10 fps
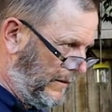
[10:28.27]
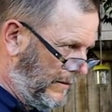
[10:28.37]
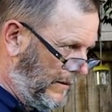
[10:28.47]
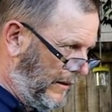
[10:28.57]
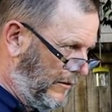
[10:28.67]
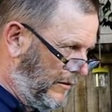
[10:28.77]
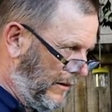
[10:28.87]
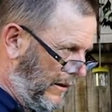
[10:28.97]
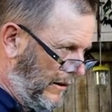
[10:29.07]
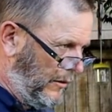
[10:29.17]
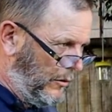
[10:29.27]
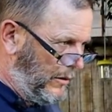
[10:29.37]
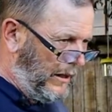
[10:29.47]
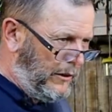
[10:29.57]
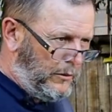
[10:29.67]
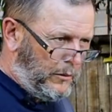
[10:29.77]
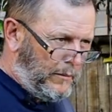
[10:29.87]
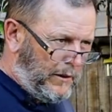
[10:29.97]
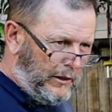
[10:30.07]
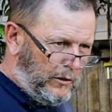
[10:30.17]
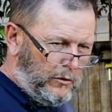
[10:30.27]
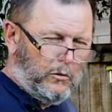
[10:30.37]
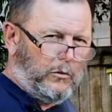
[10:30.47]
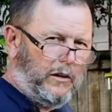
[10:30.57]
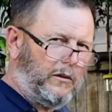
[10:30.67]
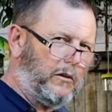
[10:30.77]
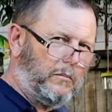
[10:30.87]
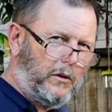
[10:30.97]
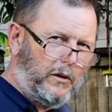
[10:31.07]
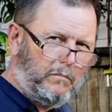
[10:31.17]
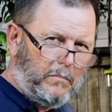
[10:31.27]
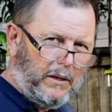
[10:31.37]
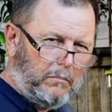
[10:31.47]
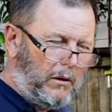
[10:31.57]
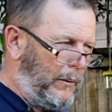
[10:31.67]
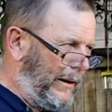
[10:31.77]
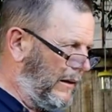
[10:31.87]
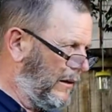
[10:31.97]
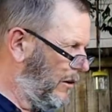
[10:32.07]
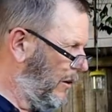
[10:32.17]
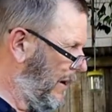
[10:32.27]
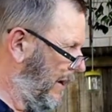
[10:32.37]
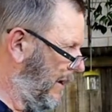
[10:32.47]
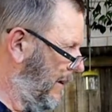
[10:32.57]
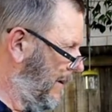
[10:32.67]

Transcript: that's on loan to a mate who's also got my big pro angler kayak,